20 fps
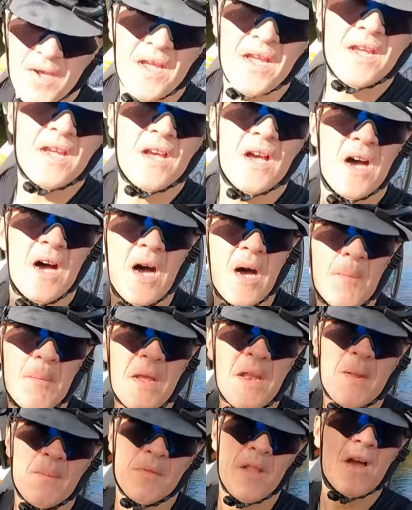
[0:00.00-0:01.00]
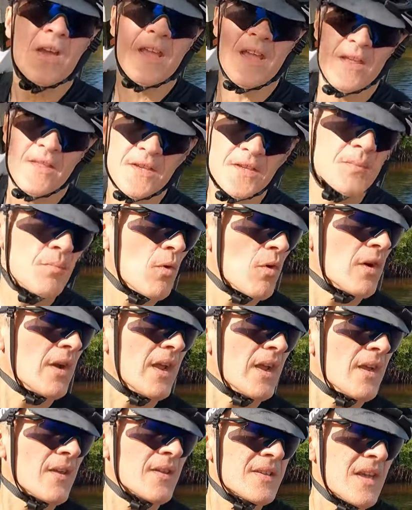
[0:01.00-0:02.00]
bike. I mean, I'm lucky this
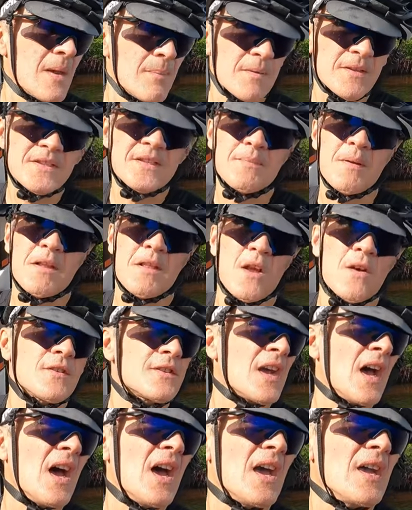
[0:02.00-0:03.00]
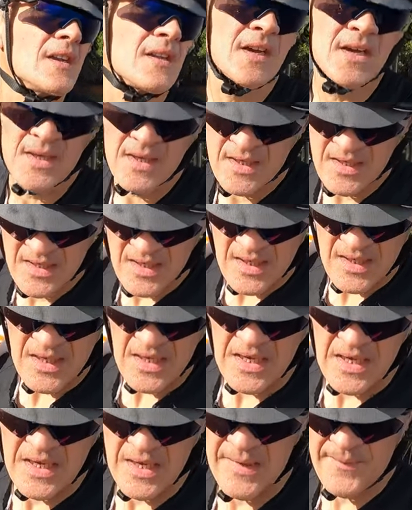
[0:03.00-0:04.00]
morning, this happens to be low tide.
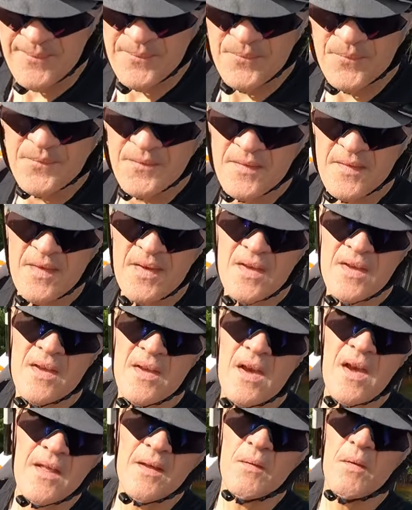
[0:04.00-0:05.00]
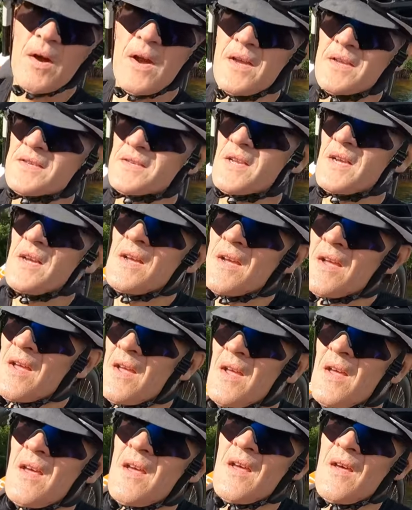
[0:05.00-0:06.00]
Otherwise,
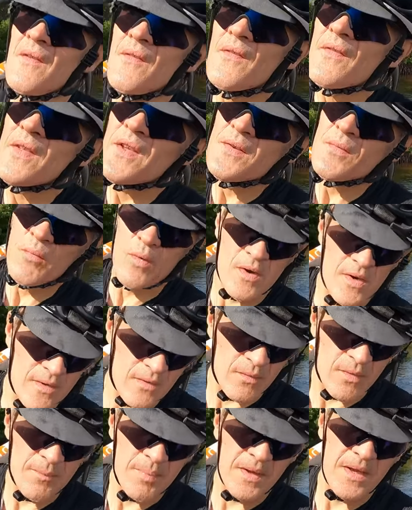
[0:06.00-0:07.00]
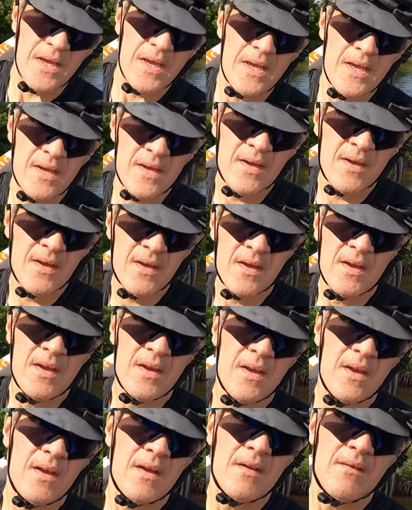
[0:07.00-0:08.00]
this water would be
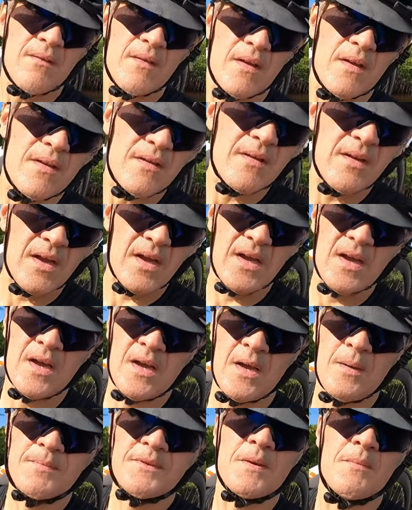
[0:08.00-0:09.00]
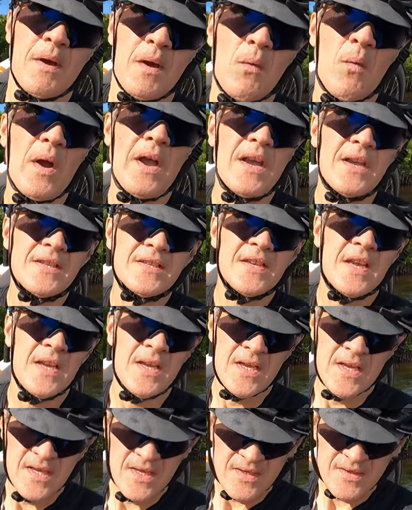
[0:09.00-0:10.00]
up to my waist.
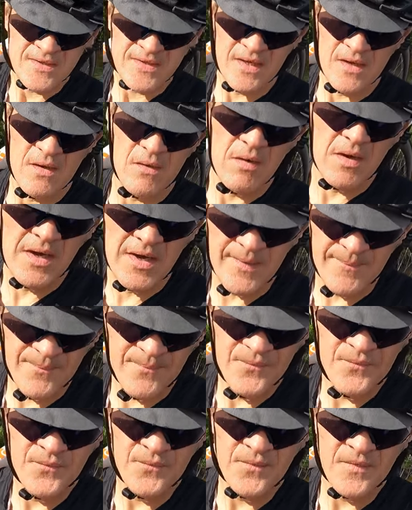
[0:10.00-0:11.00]
So,